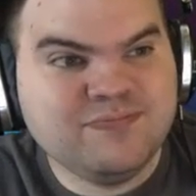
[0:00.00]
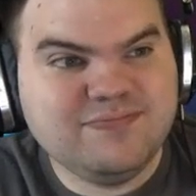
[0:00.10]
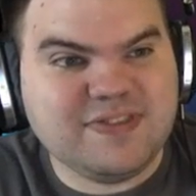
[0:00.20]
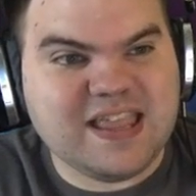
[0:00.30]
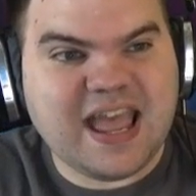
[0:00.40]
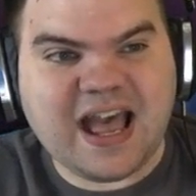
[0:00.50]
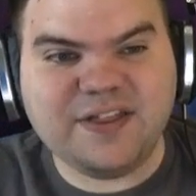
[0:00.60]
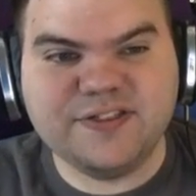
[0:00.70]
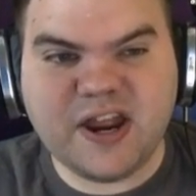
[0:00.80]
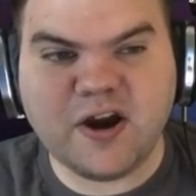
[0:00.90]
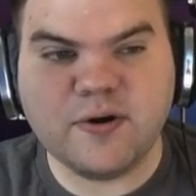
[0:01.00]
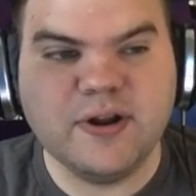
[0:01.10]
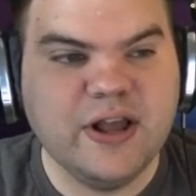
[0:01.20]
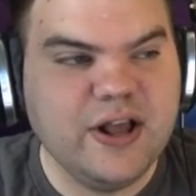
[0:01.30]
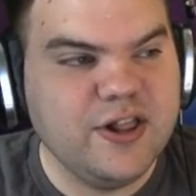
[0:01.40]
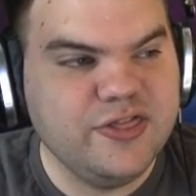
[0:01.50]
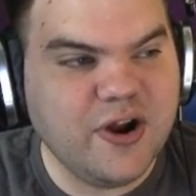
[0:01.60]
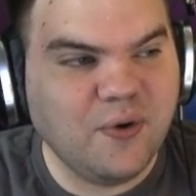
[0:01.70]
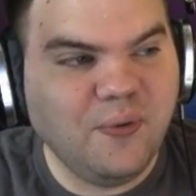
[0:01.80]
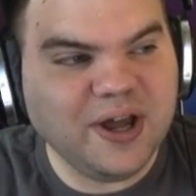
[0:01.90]
yeah, they're
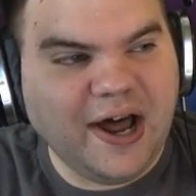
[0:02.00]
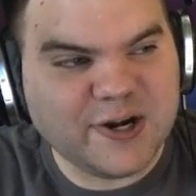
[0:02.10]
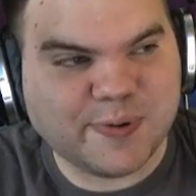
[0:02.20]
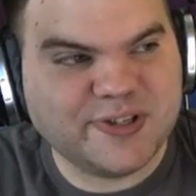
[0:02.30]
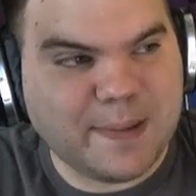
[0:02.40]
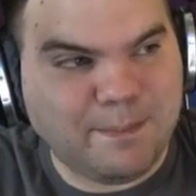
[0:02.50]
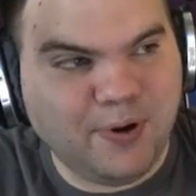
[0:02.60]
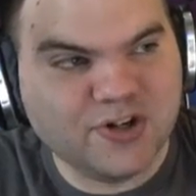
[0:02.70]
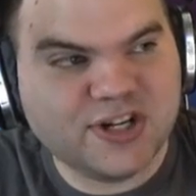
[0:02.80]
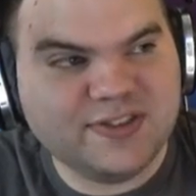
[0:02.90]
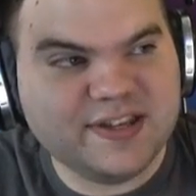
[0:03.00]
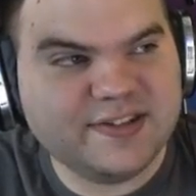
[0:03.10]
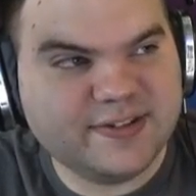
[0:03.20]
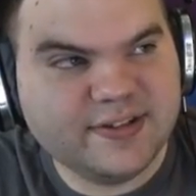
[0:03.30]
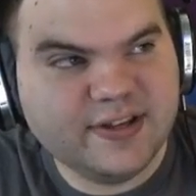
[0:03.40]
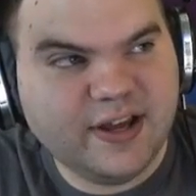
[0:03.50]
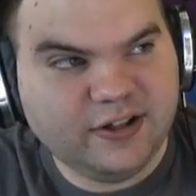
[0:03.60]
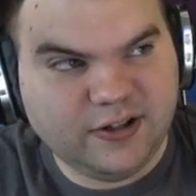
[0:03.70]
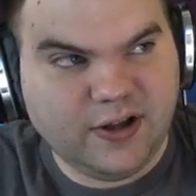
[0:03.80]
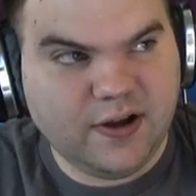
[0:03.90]
100% pushing this
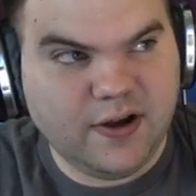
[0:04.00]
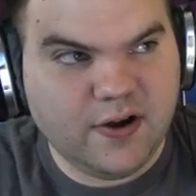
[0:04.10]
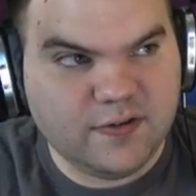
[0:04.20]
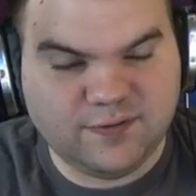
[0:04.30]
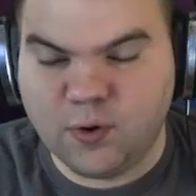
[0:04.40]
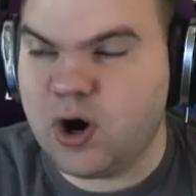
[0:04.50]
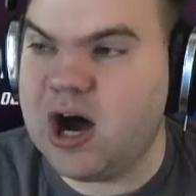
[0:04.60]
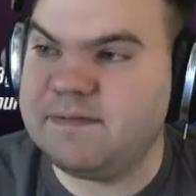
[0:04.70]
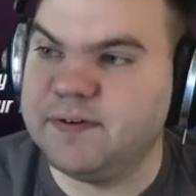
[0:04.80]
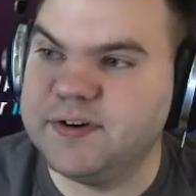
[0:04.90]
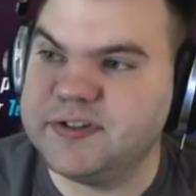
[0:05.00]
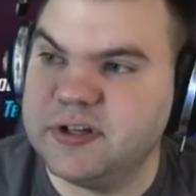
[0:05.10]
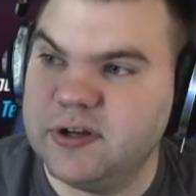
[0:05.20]
for offers,